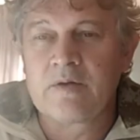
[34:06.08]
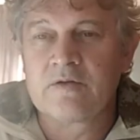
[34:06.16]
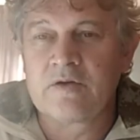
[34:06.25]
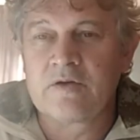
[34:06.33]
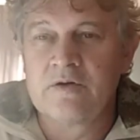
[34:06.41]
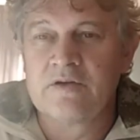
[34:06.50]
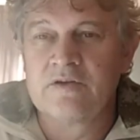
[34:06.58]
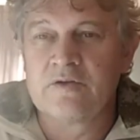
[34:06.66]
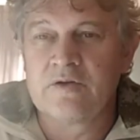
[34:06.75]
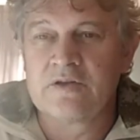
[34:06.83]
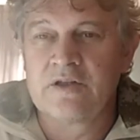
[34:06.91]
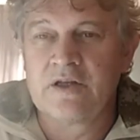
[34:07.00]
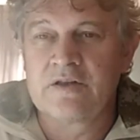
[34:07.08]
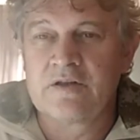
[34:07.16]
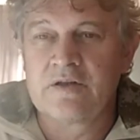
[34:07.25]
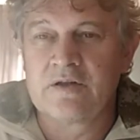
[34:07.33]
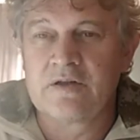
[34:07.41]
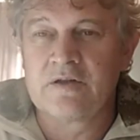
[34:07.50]
so it's not that
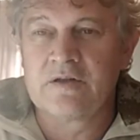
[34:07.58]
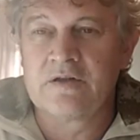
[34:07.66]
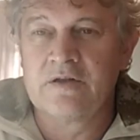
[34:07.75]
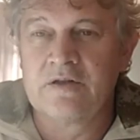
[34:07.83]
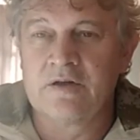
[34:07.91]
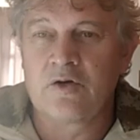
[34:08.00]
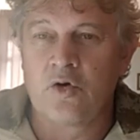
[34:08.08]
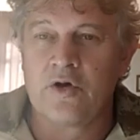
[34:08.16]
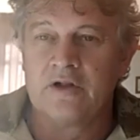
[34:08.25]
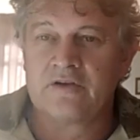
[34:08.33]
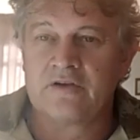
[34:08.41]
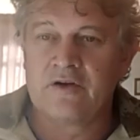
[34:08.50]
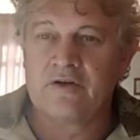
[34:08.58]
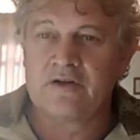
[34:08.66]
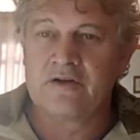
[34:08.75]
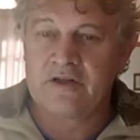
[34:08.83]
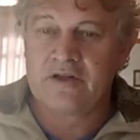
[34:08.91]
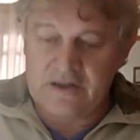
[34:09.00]
uh, the, the, coils are not
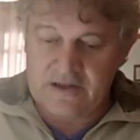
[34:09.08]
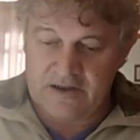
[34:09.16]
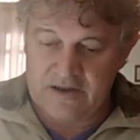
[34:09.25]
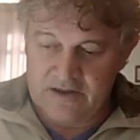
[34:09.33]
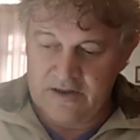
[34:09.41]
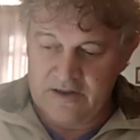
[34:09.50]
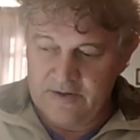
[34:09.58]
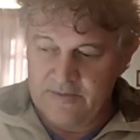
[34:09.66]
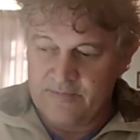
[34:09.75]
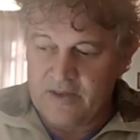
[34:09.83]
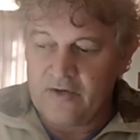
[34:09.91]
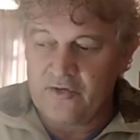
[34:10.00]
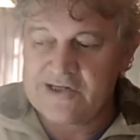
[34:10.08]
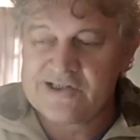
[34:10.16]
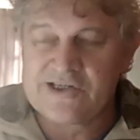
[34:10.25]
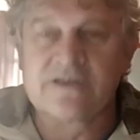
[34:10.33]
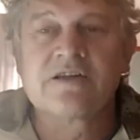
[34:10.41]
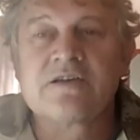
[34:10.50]
that
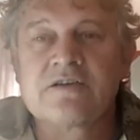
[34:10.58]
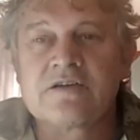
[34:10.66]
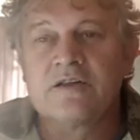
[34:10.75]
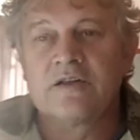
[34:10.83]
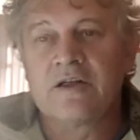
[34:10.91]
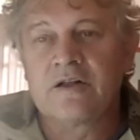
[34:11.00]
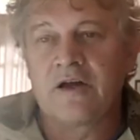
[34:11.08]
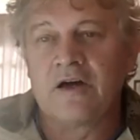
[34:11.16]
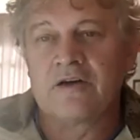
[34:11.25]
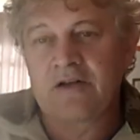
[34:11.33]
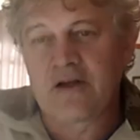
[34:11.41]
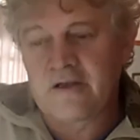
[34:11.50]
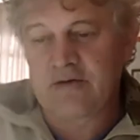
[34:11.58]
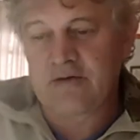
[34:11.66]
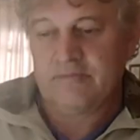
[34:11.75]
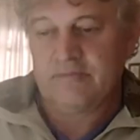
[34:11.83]
rigid. So it, it goes like